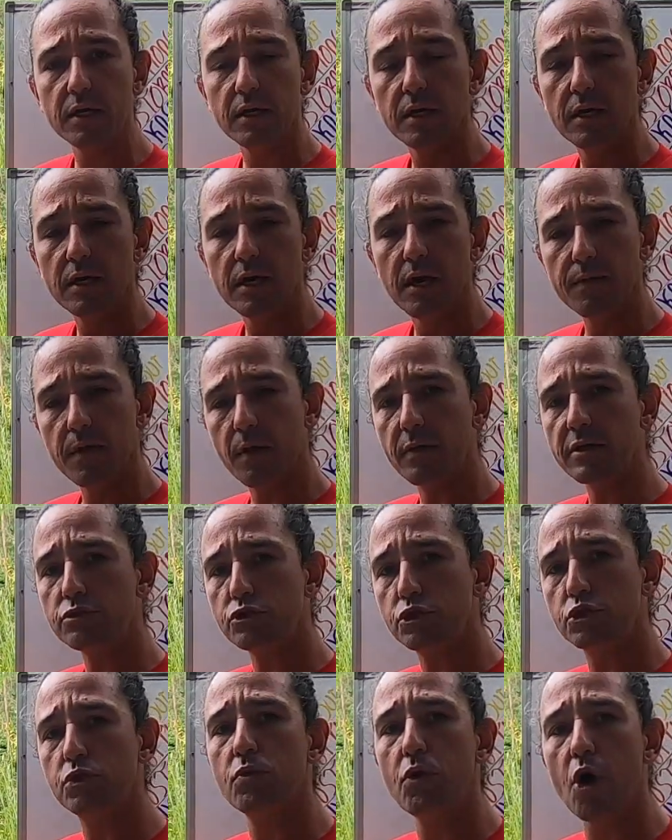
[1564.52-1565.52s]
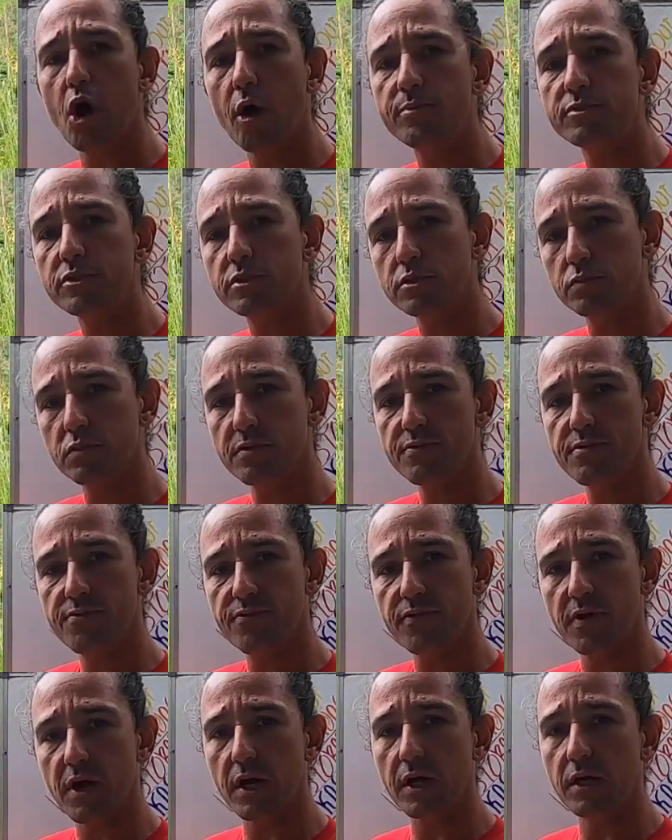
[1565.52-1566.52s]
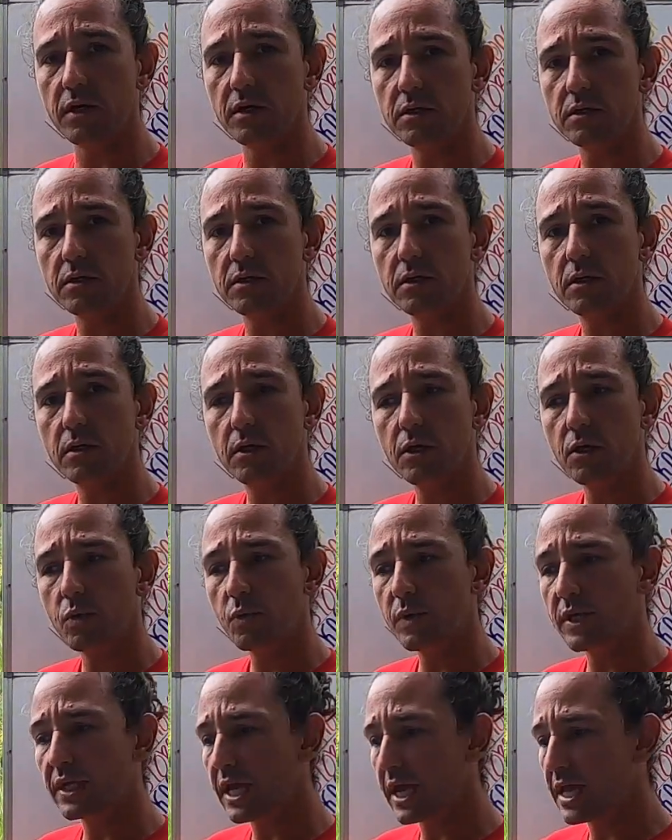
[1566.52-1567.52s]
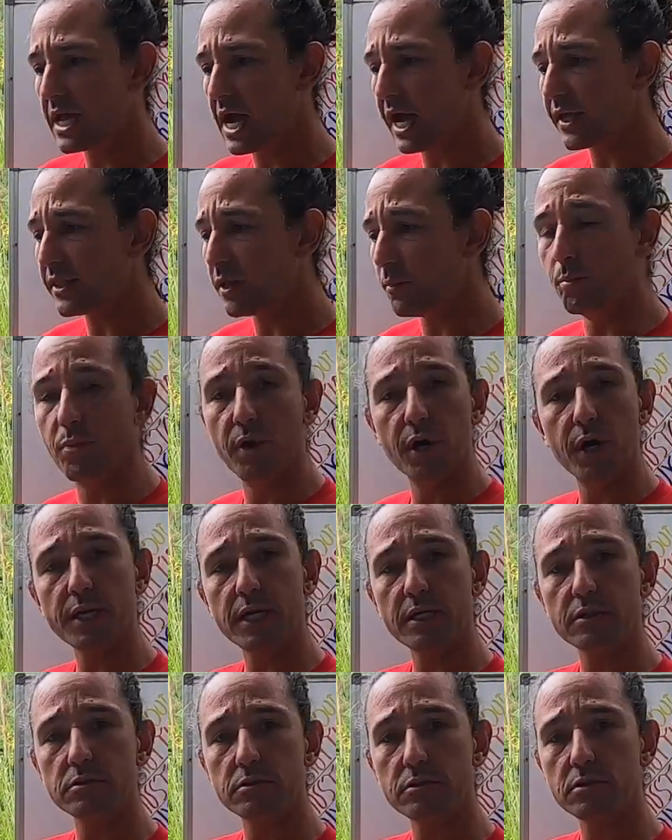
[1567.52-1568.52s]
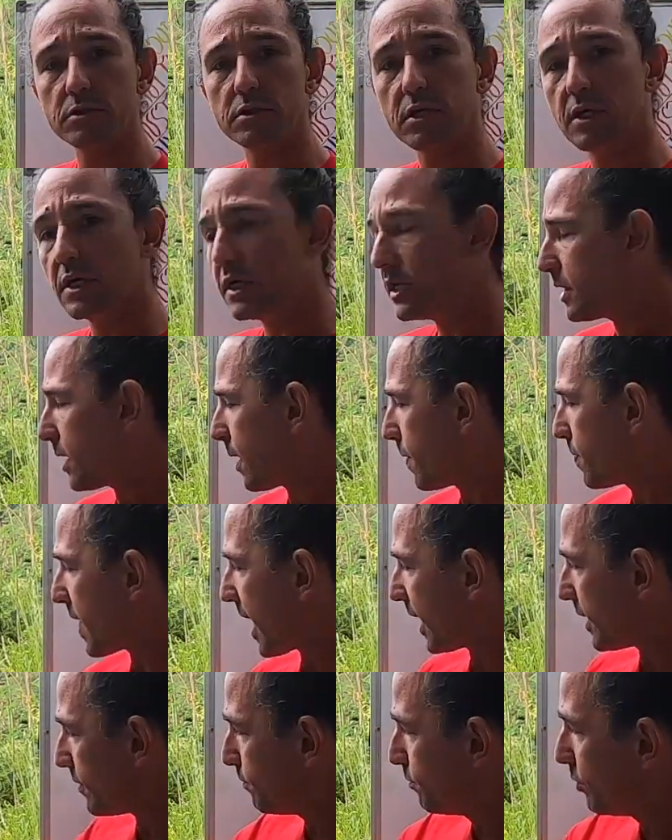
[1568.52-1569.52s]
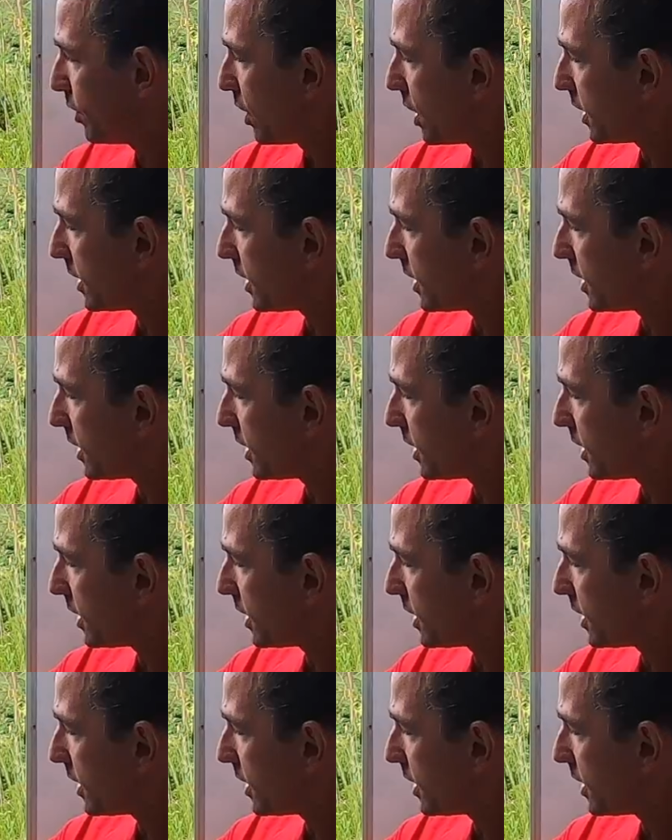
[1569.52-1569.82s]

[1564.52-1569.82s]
And there is two options with the fire. We can either burn it and then burn